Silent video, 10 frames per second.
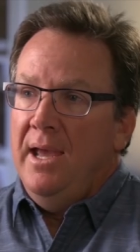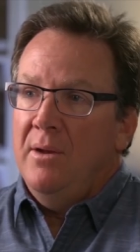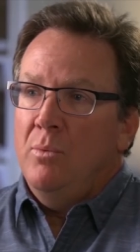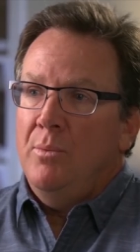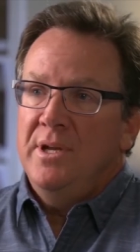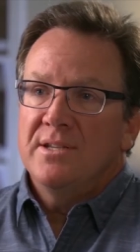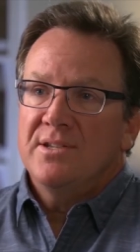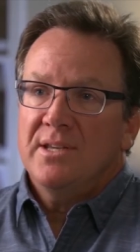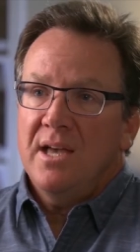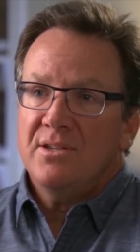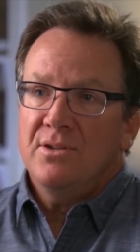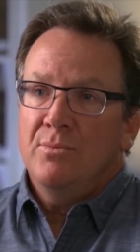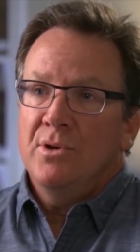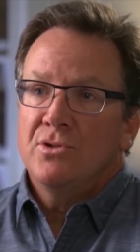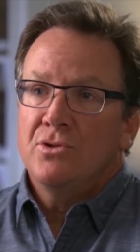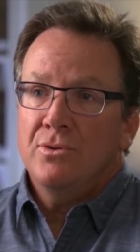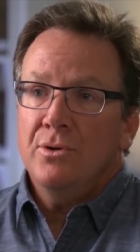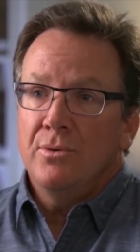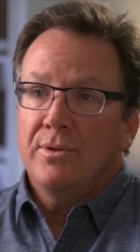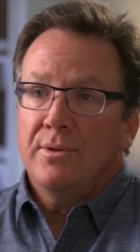And what we discussed was
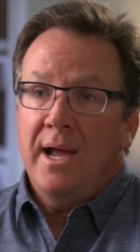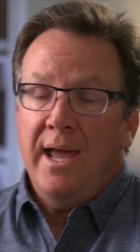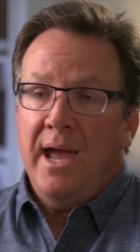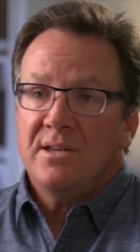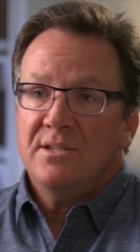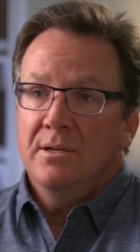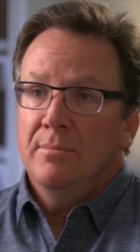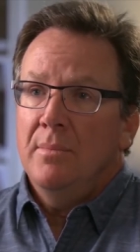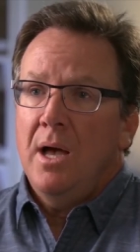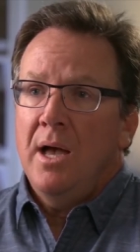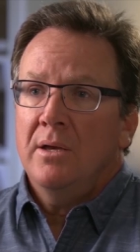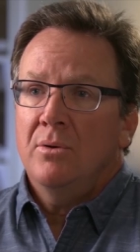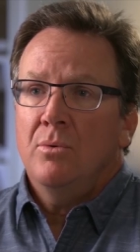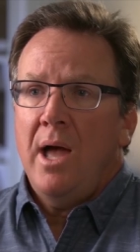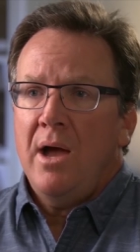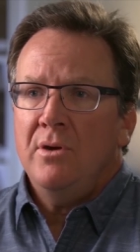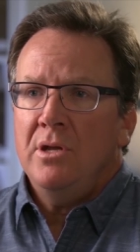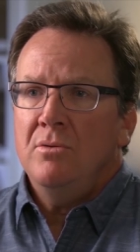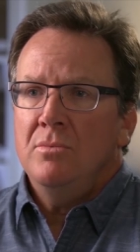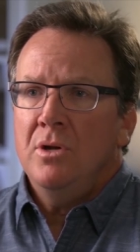truth, and I asked him, I go, how
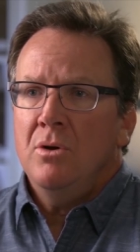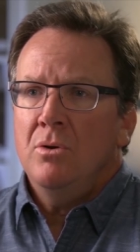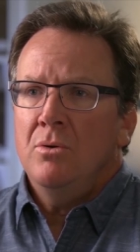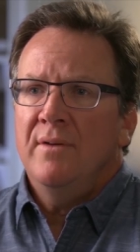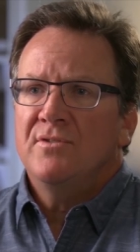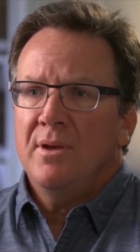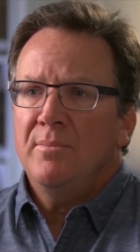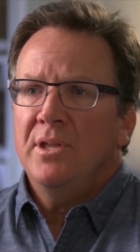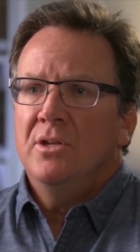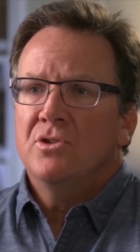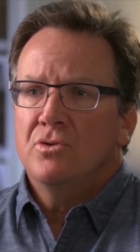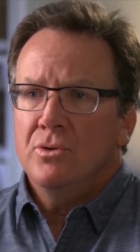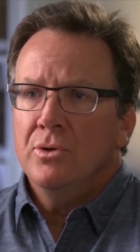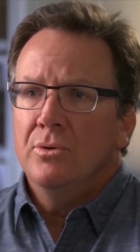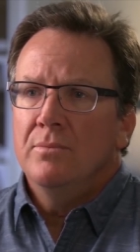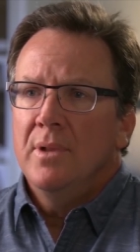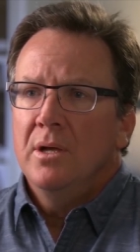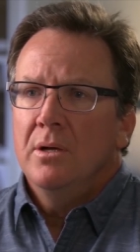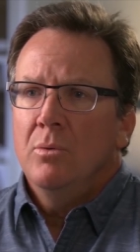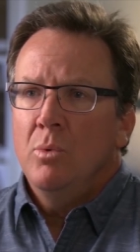do you know if something is true?
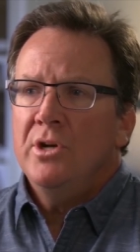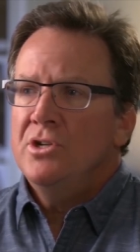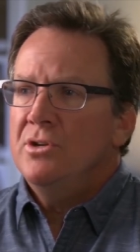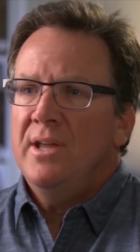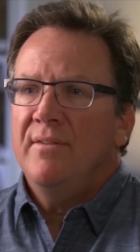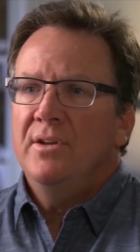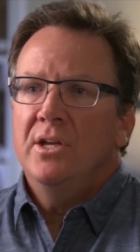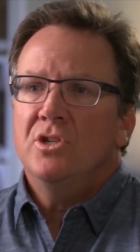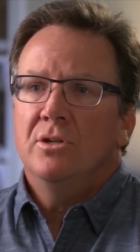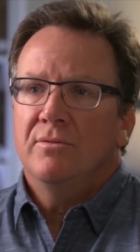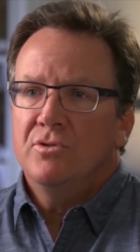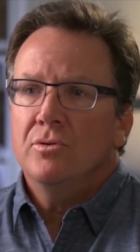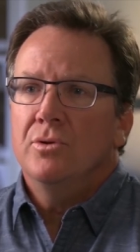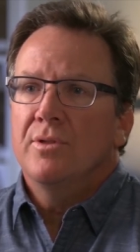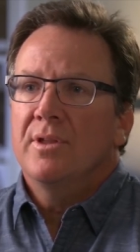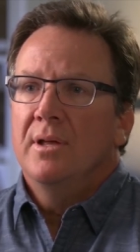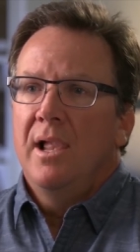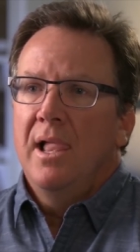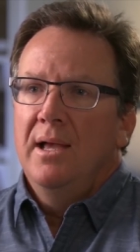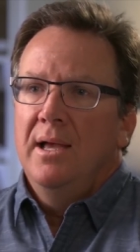What is your definition of truth?
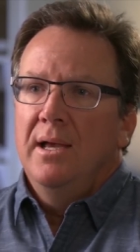Mm-hmm.